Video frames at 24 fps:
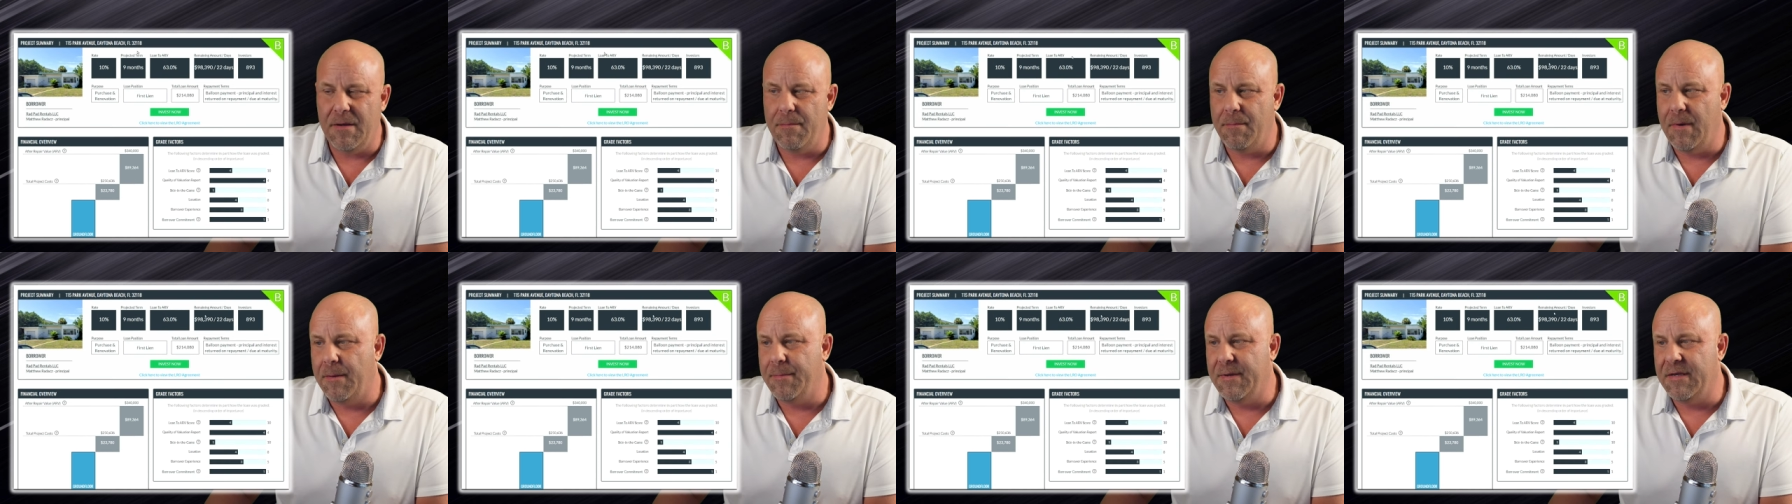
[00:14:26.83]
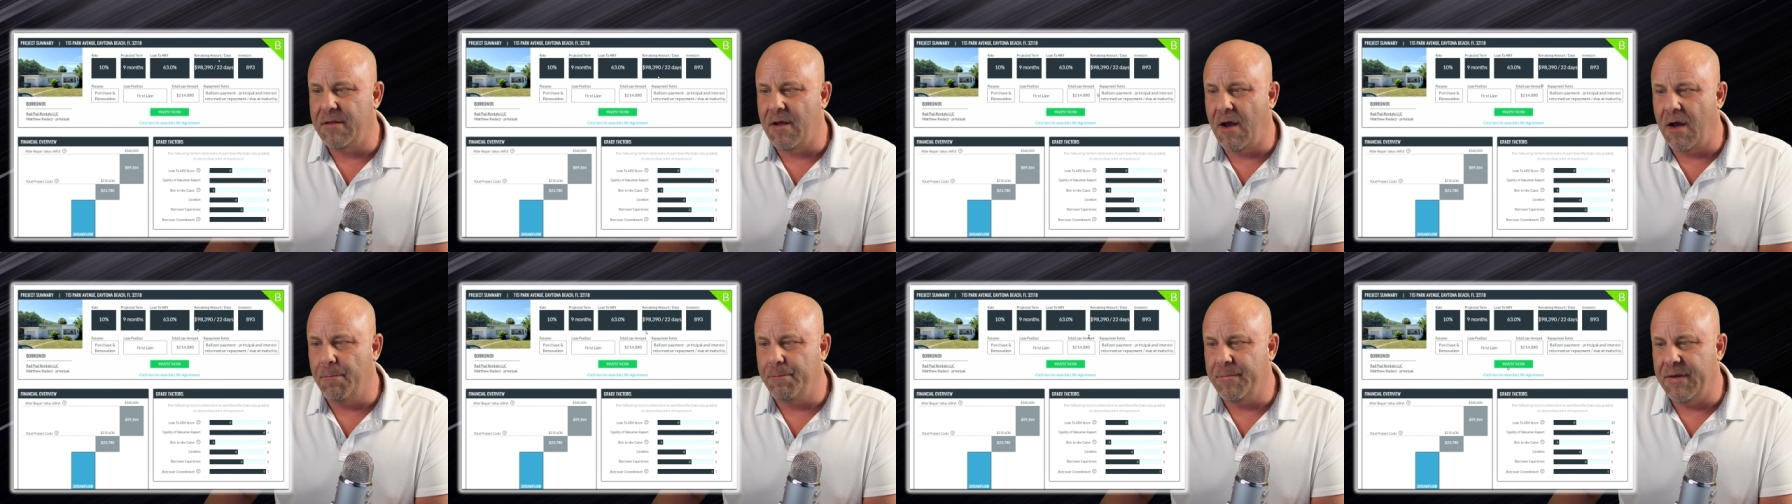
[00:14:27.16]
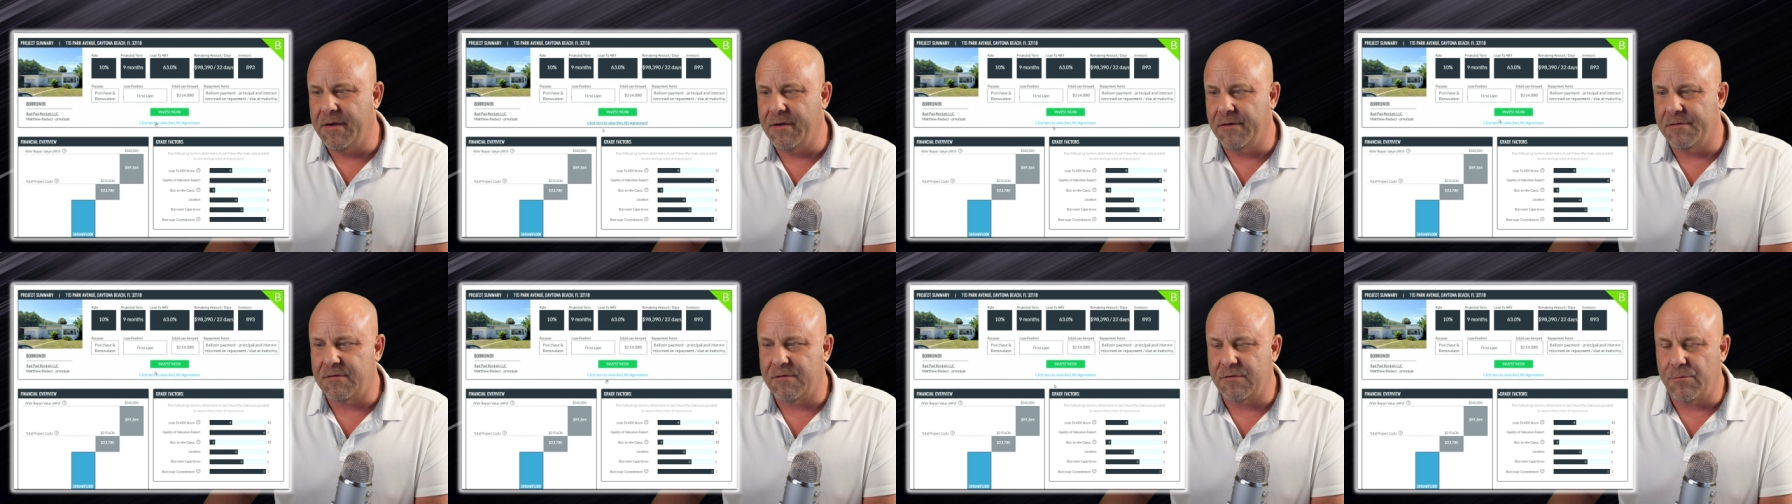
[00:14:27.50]
maybe not,
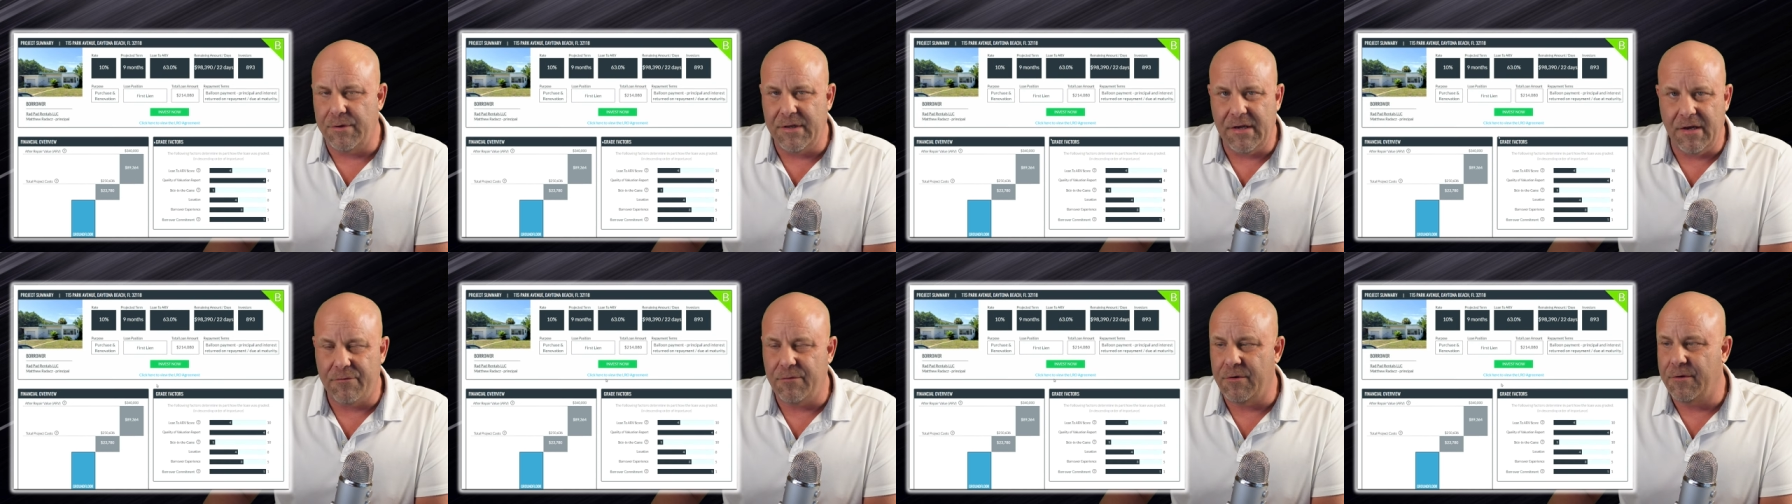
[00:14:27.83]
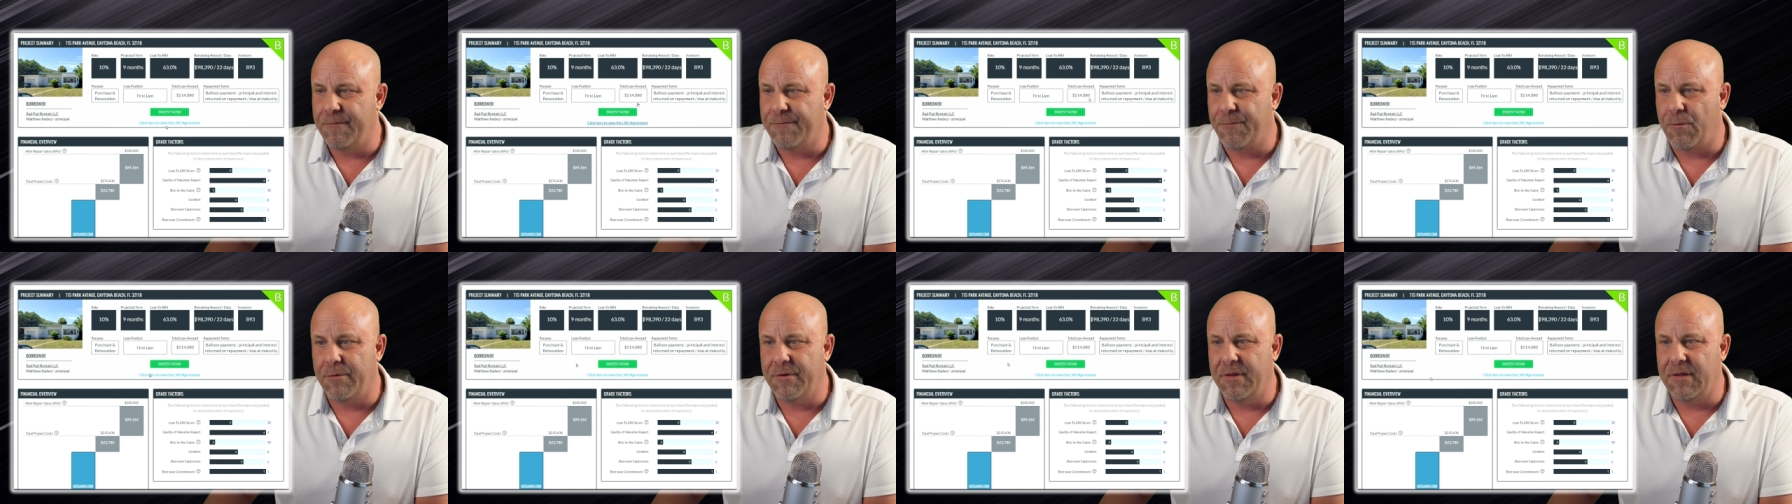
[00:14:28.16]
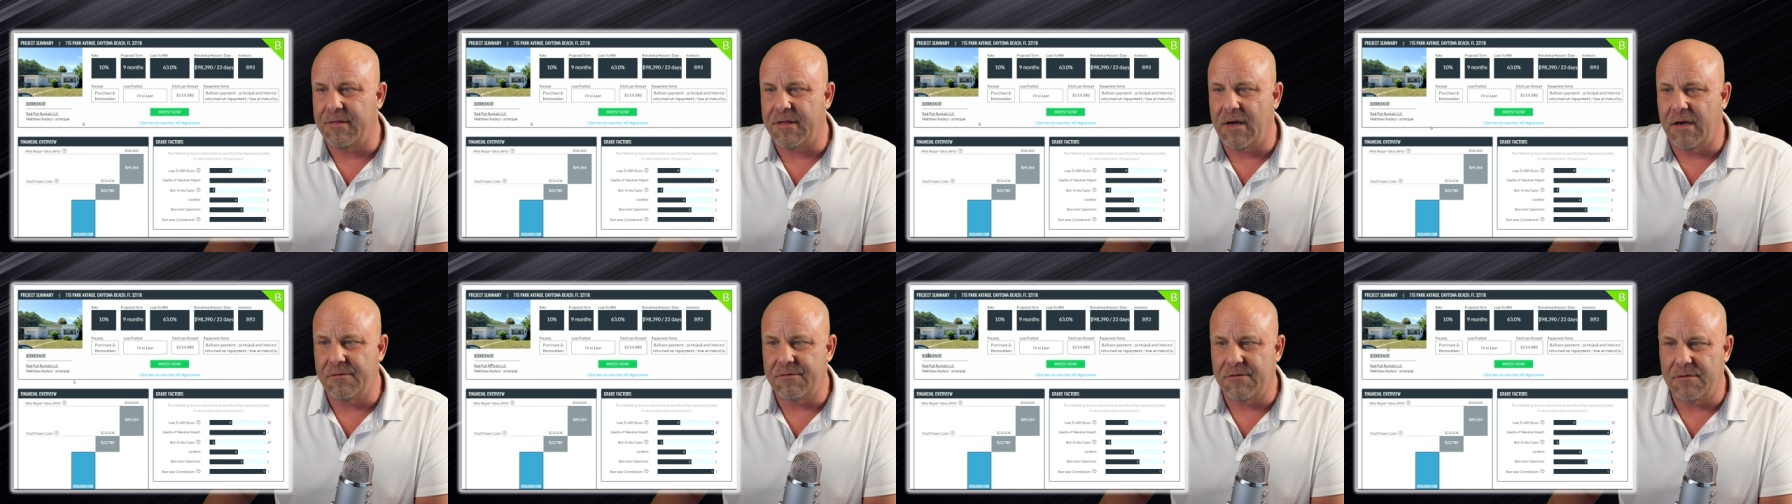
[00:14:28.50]
because three hundred forty
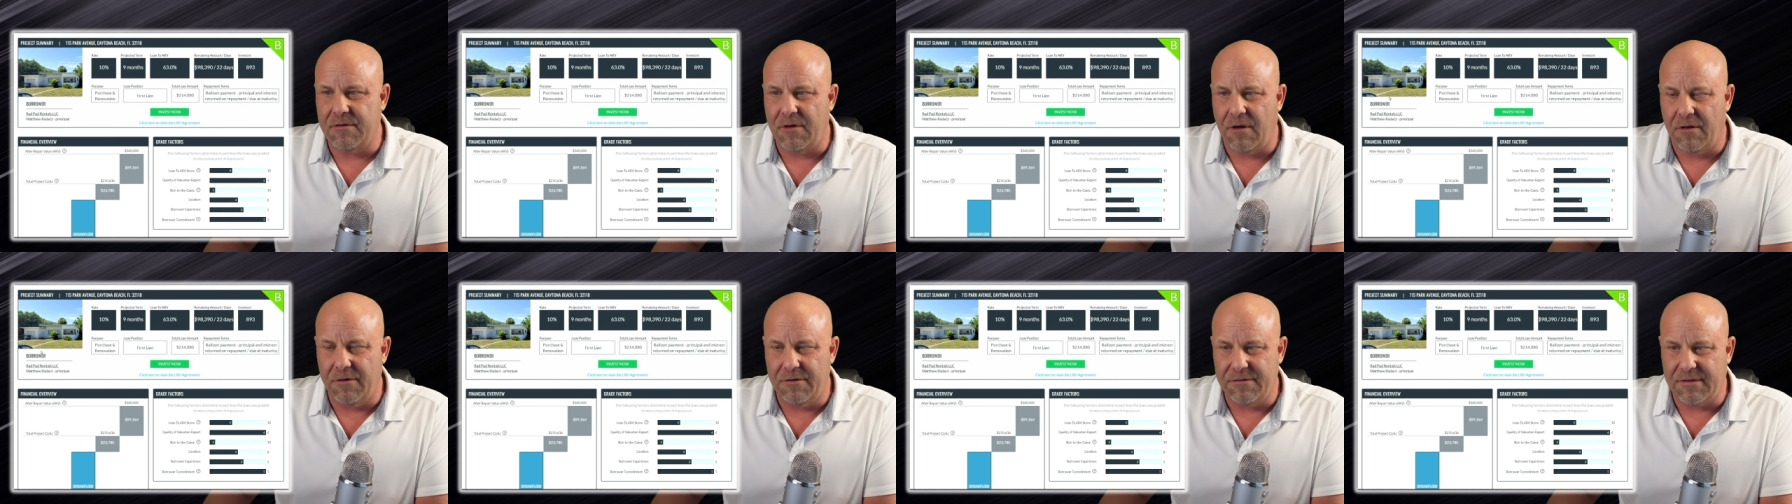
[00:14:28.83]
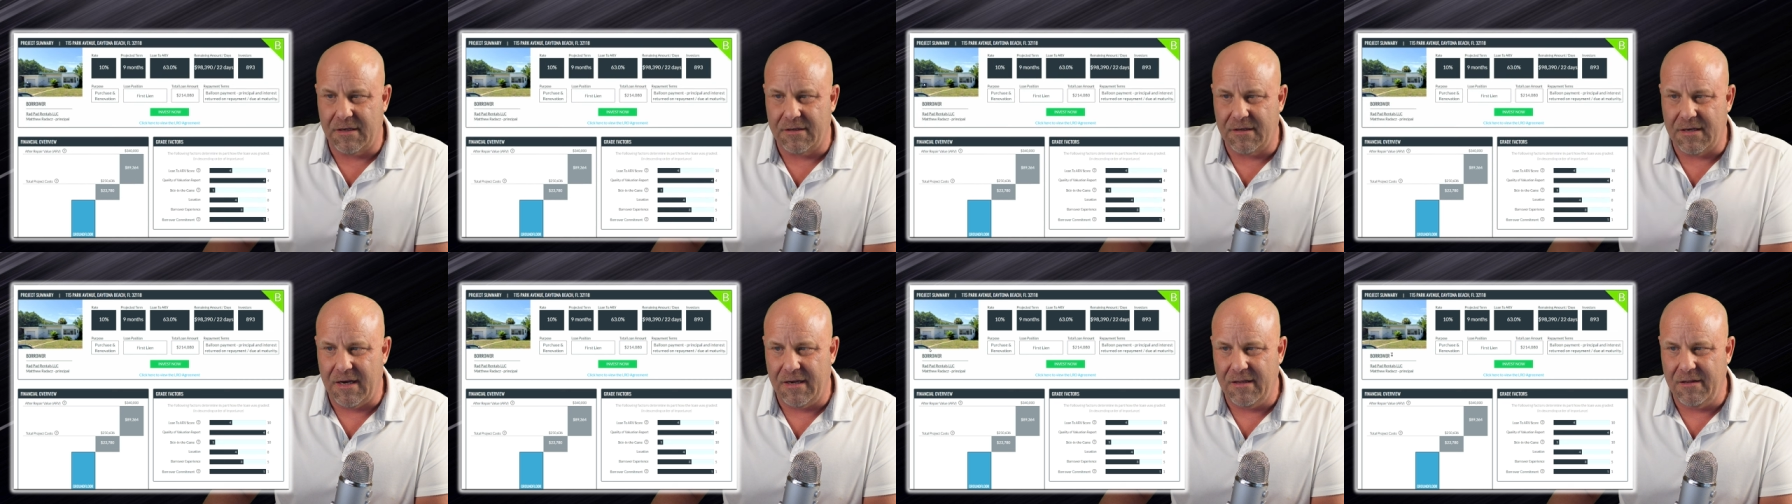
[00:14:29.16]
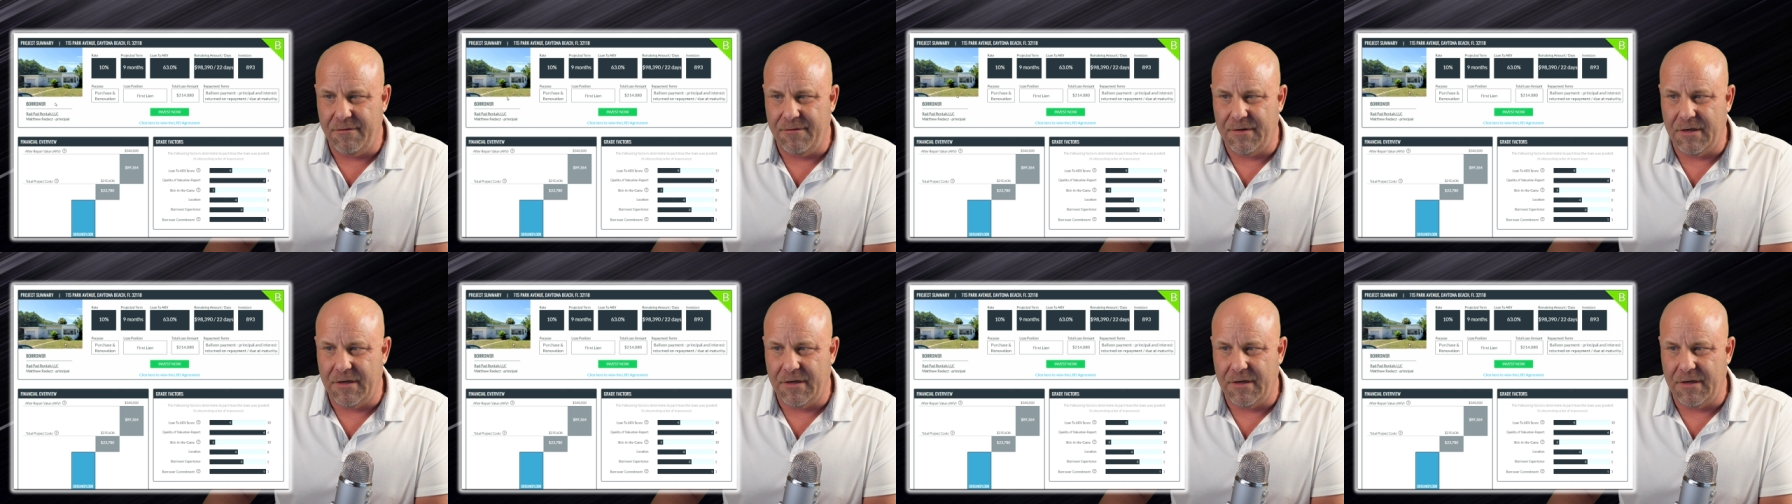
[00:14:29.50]
thousand dollars on kind of